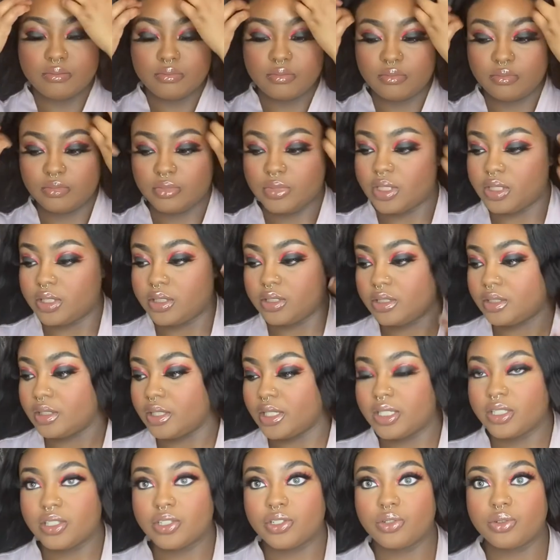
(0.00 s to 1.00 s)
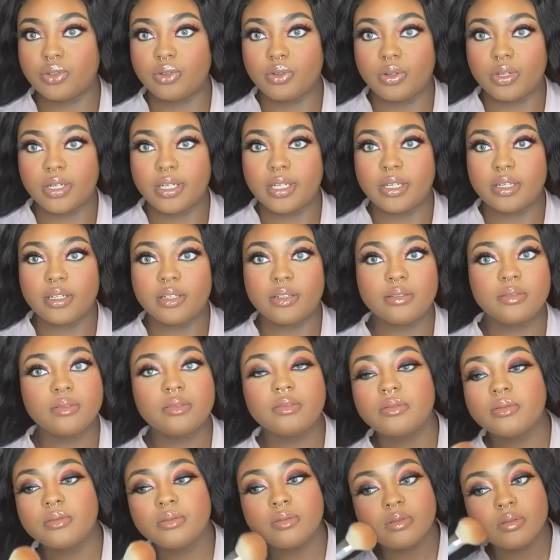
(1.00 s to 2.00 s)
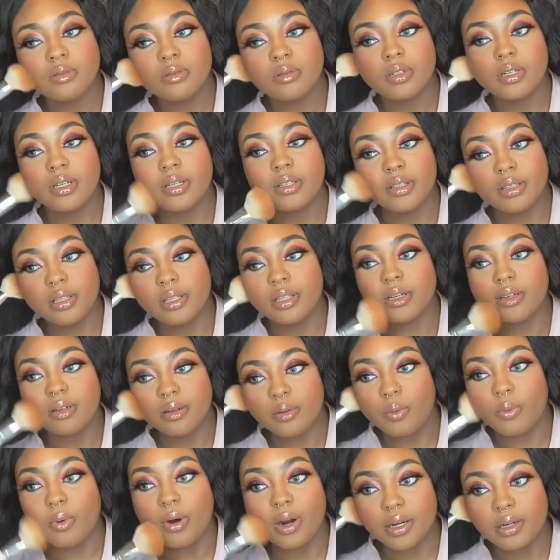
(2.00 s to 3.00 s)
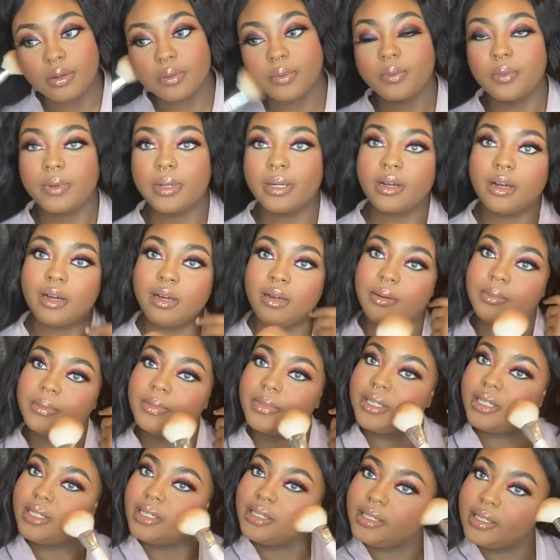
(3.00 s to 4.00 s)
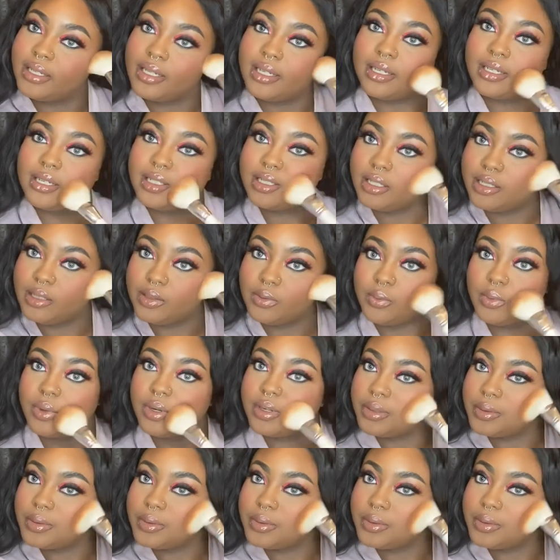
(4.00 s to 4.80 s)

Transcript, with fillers: just, it's true glory hair in the water, um, Indian water